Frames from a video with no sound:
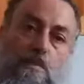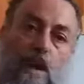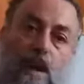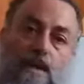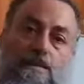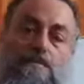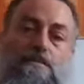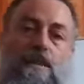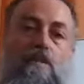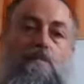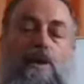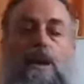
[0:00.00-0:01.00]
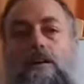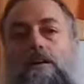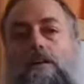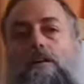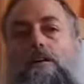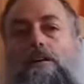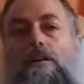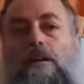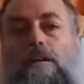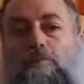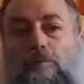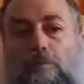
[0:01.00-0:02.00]
spies, came back,
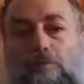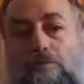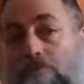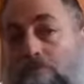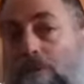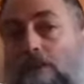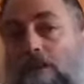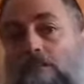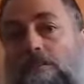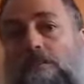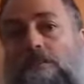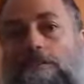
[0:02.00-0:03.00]
and the people of Israel